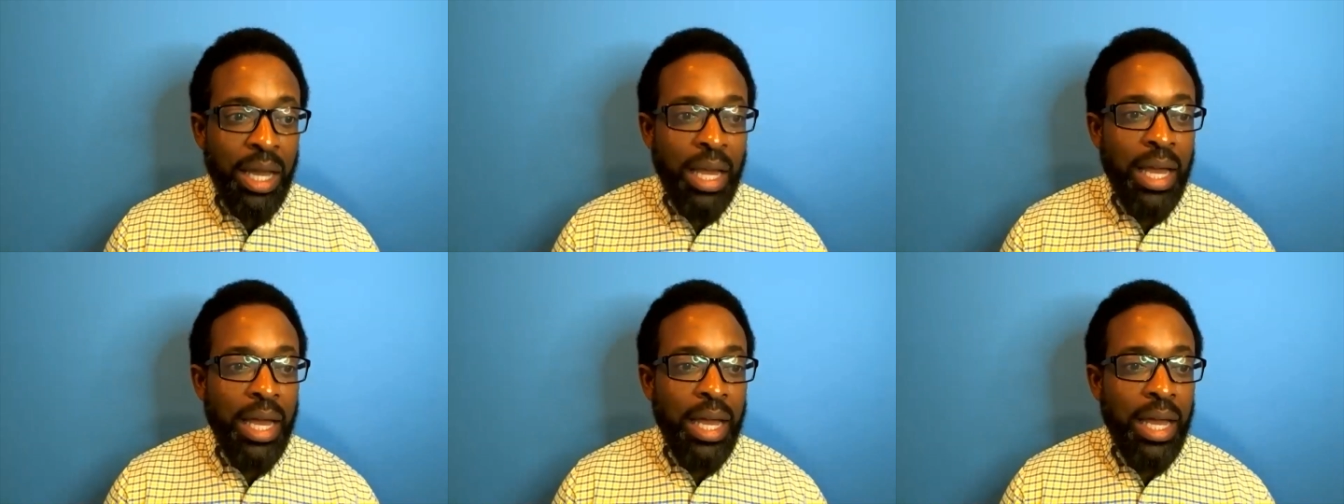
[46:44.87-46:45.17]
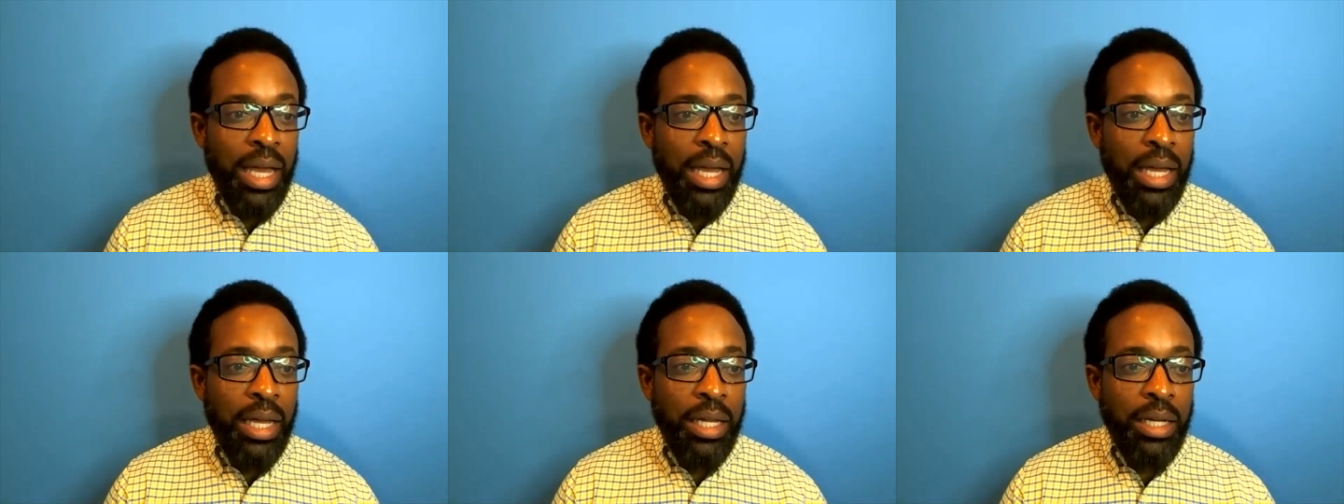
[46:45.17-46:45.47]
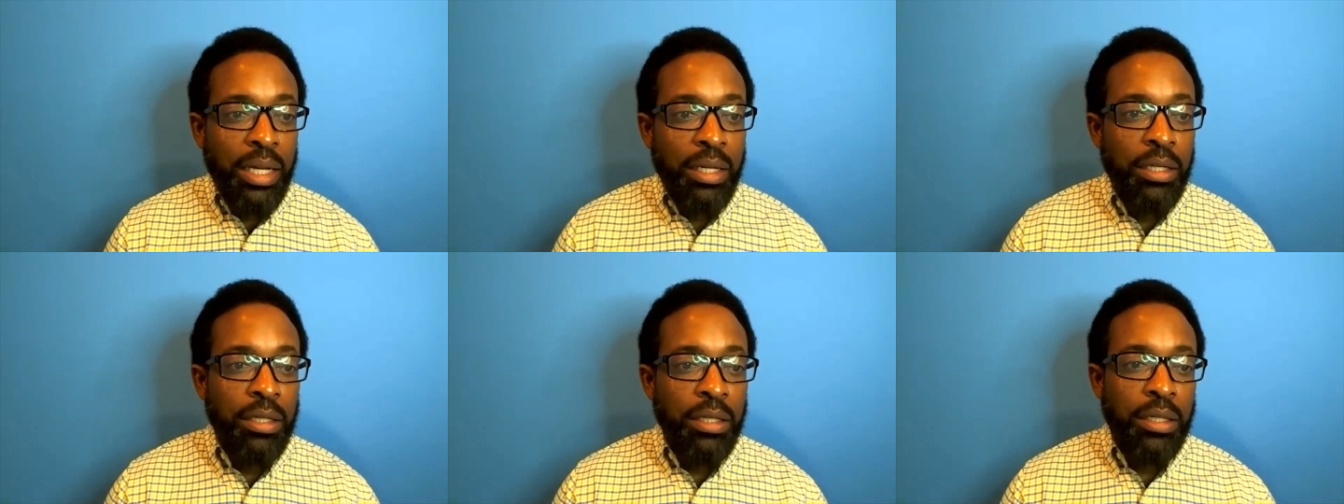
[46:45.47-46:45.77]

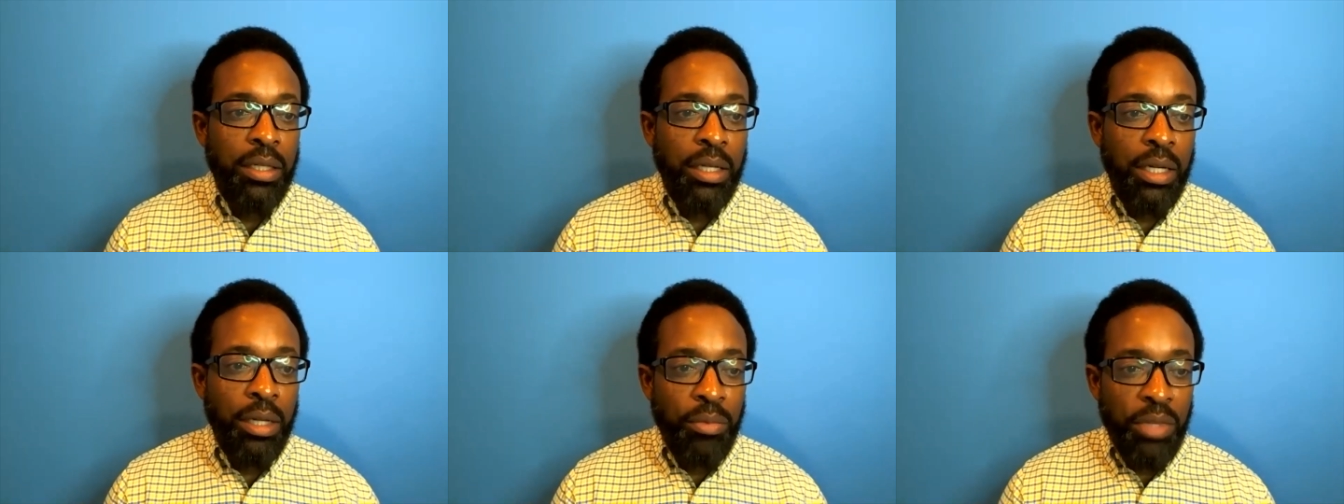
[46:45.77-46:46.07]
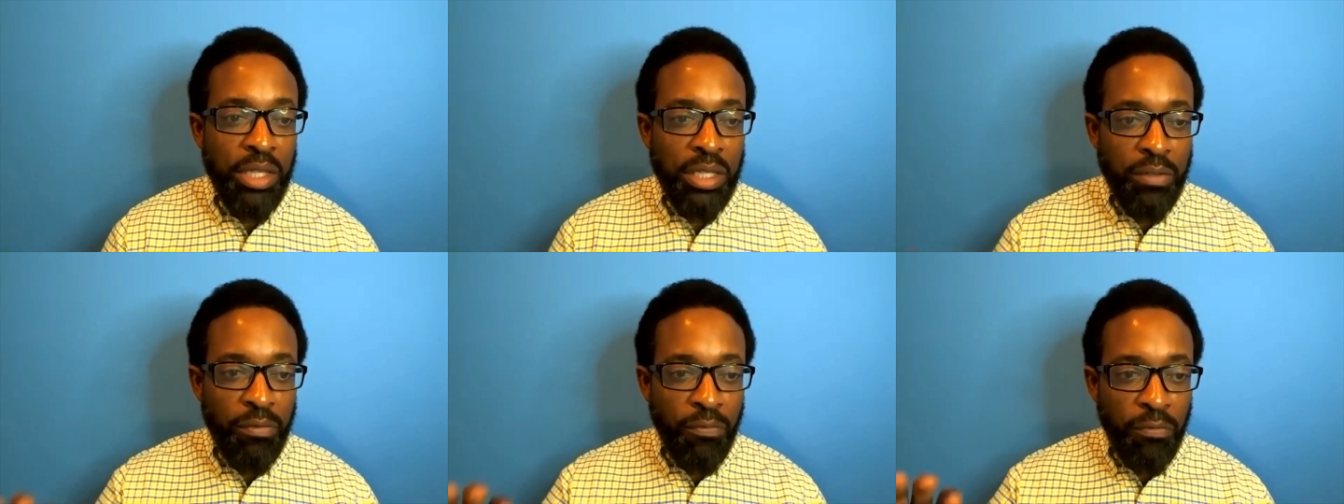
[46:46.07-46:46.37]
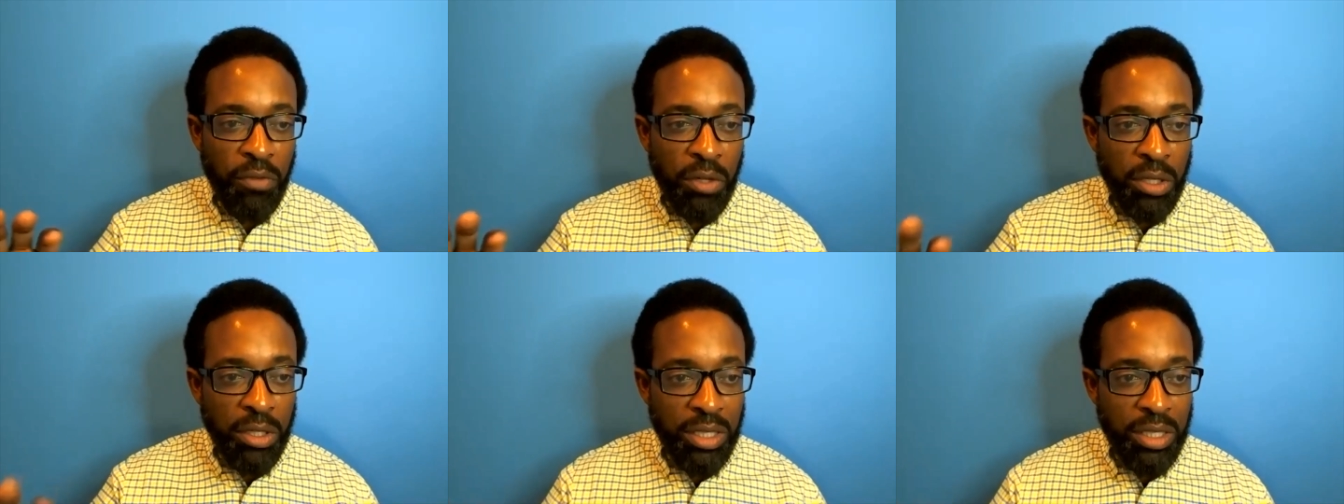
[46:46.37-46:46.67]
And this
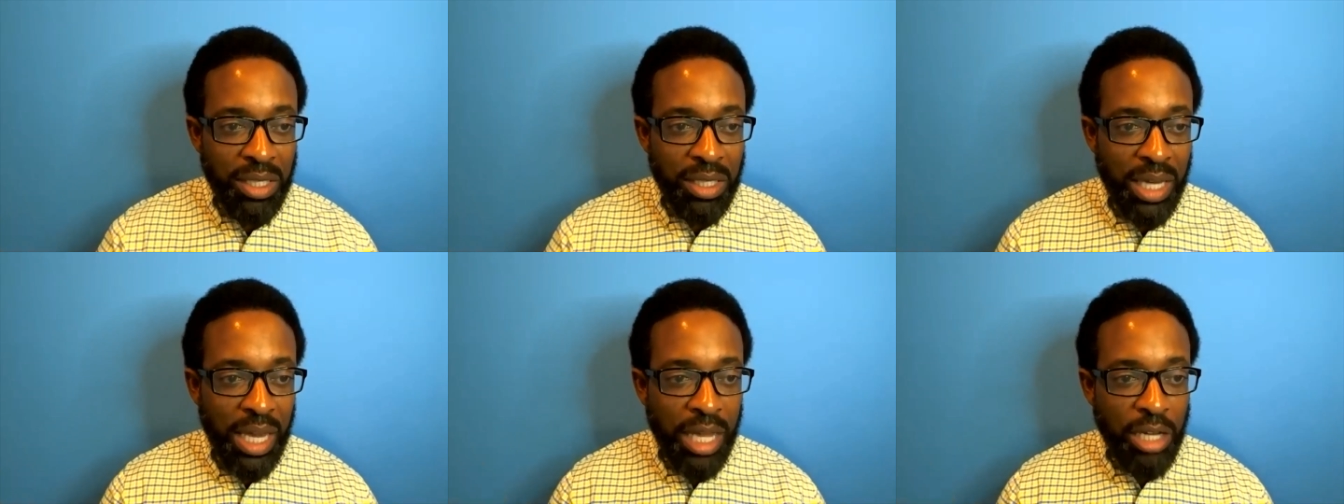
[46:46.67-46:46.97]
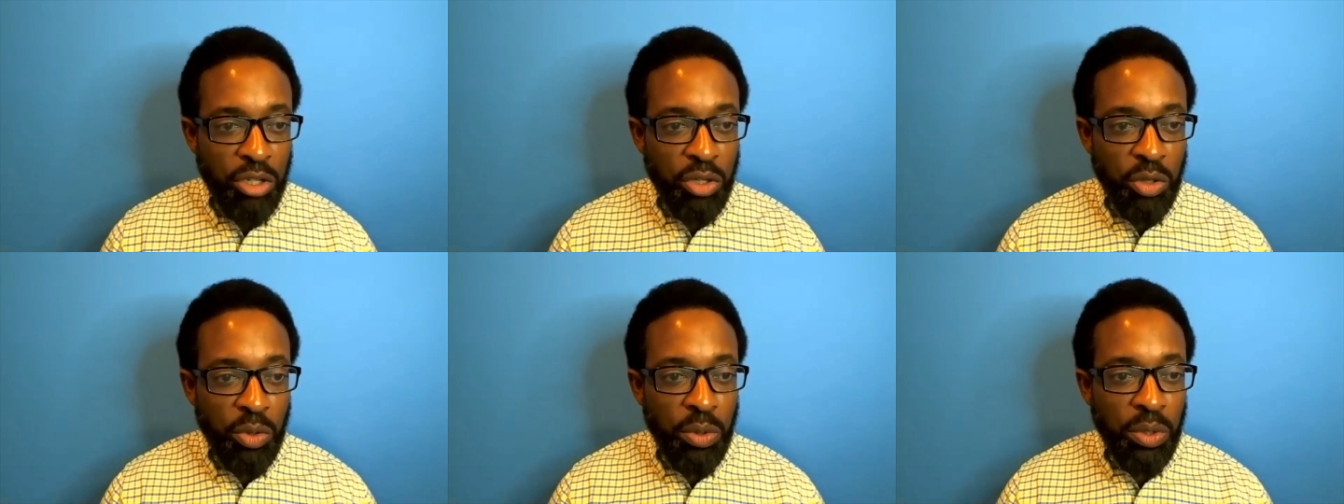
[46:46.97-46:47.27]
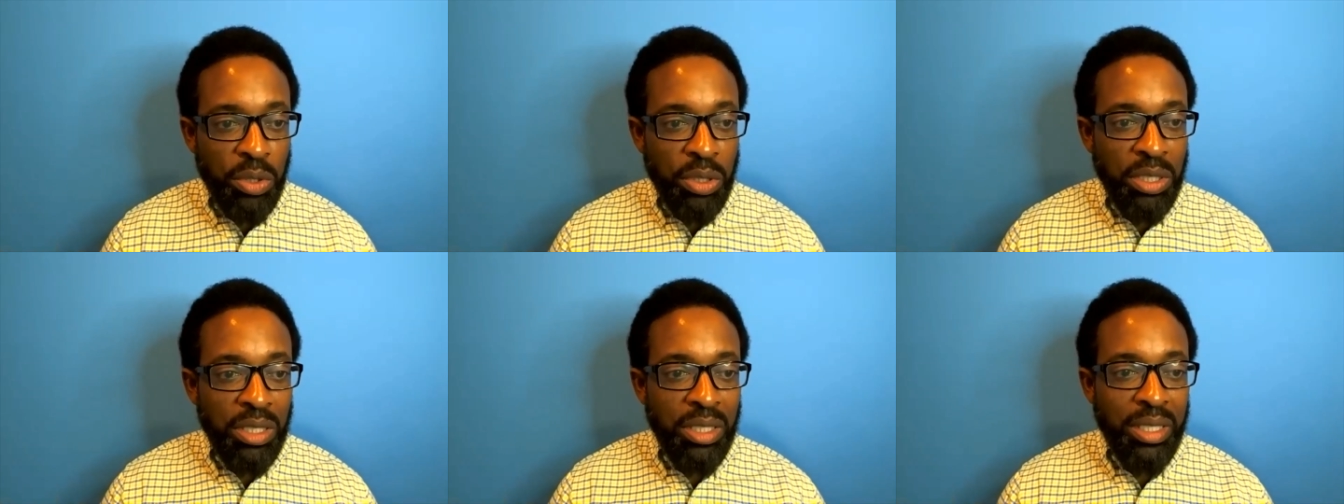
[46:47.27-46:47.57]
full
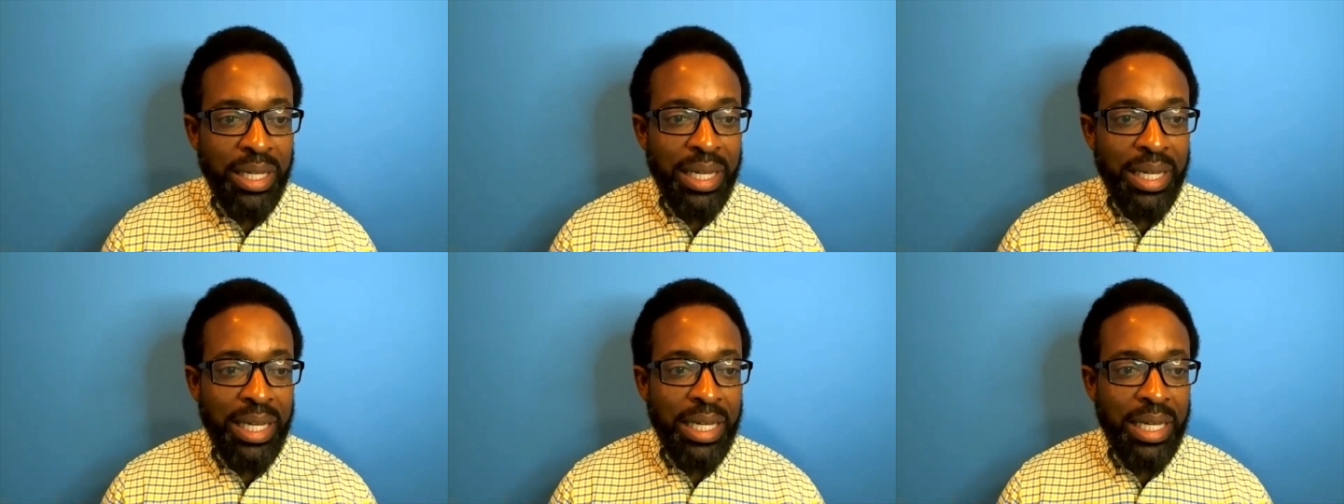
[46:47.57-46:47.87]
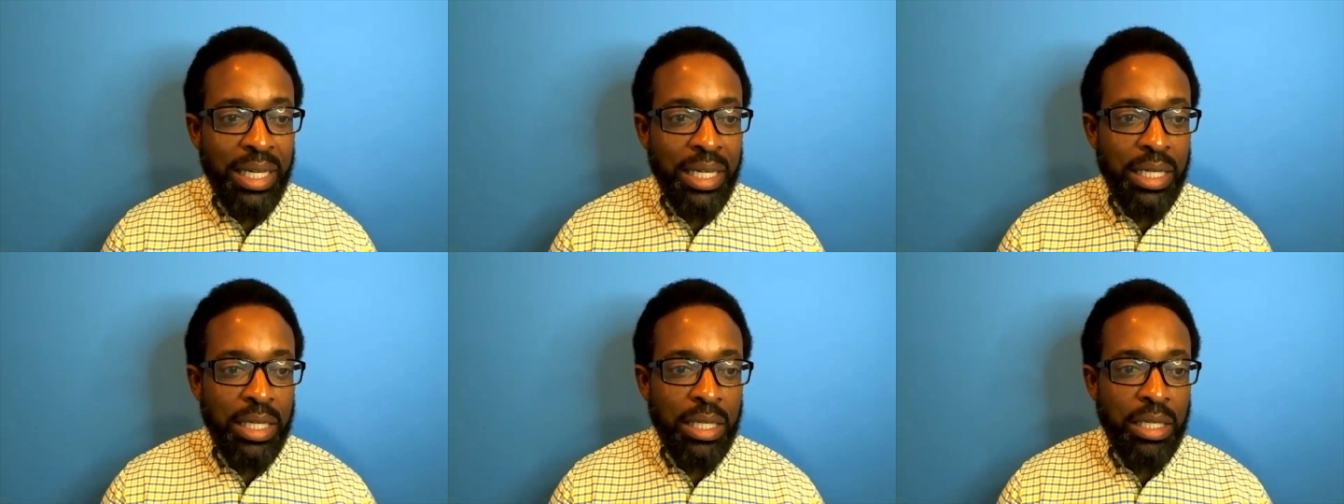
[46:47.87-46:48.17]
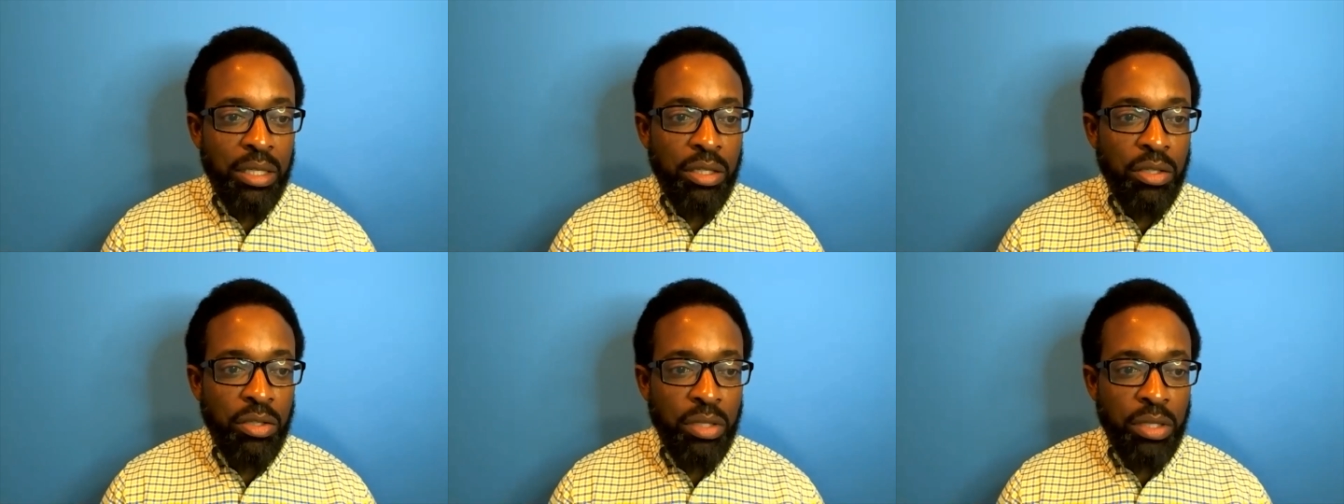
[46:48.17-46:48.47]
schedule
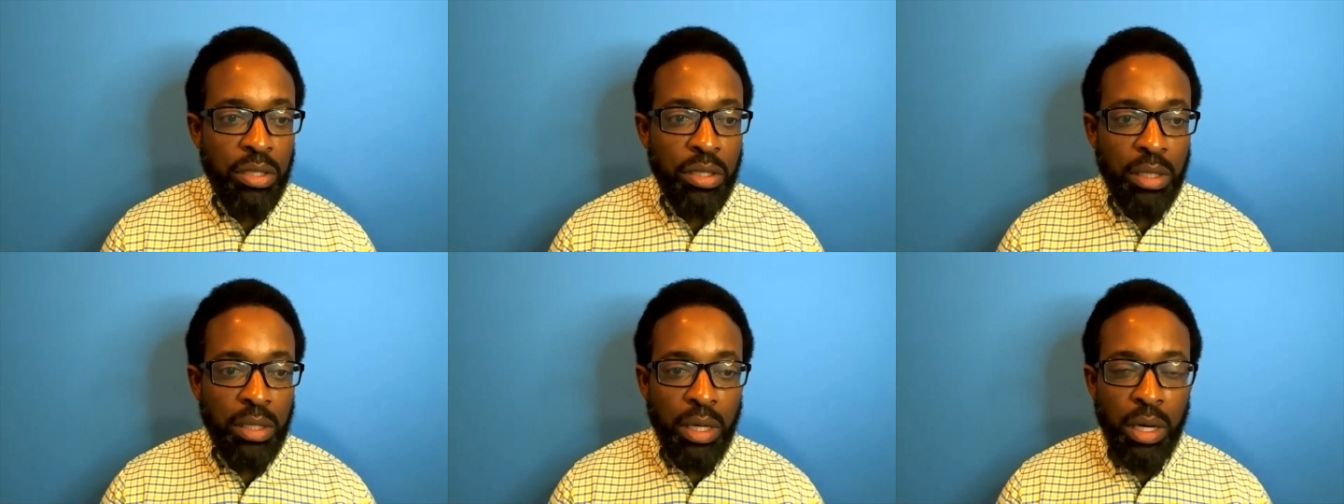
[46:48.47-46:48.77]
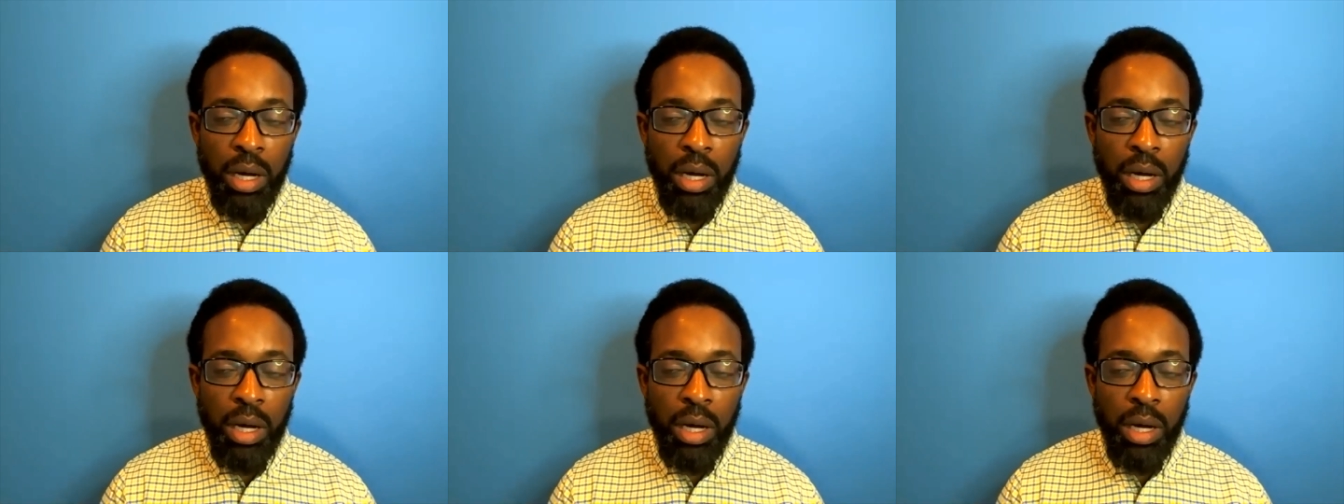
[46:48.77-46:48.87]
is